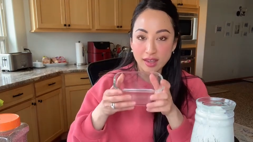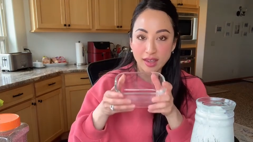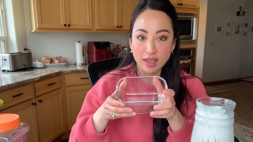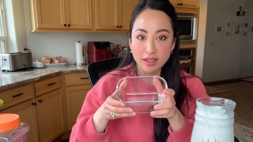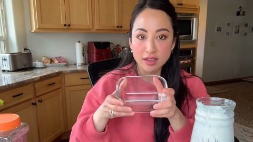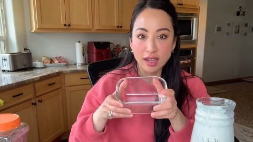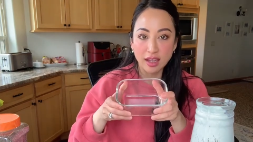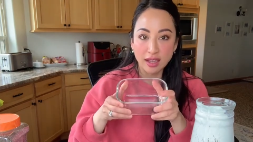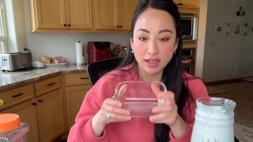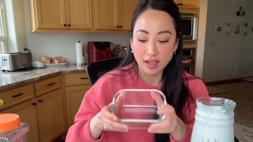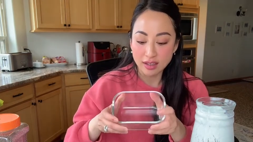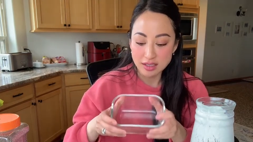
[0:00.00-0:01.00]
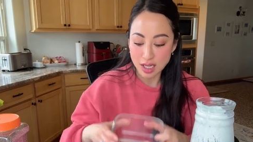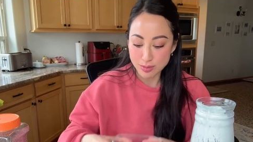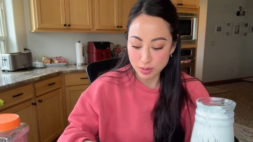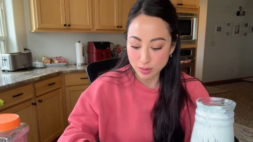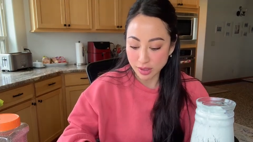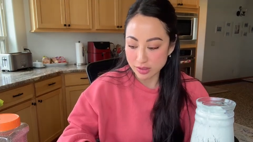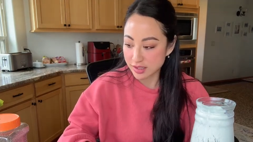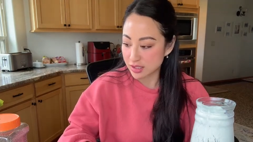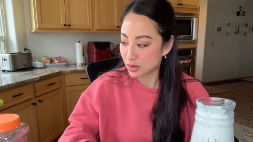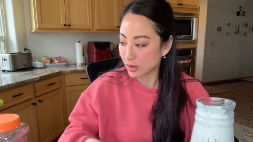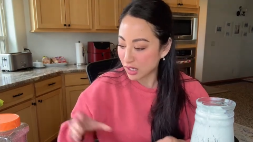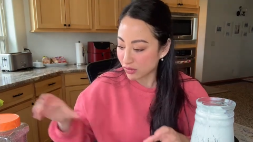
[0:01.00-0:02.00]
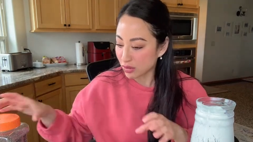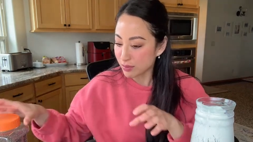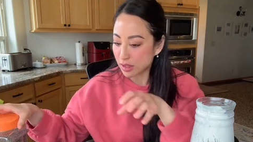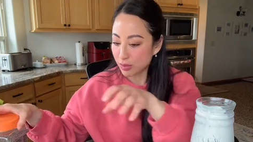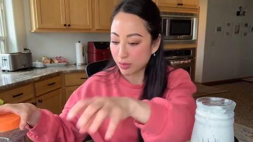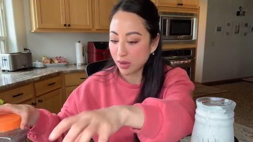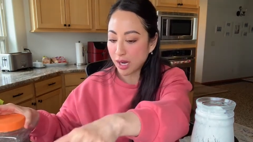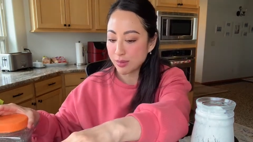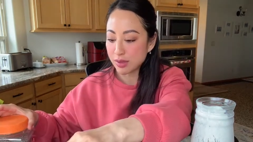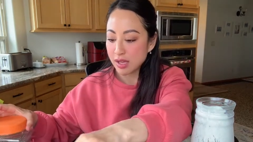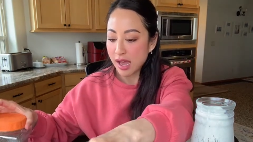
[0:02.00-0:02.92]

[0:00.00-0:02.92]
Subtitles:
In a Tupperware, this is great for meal prep.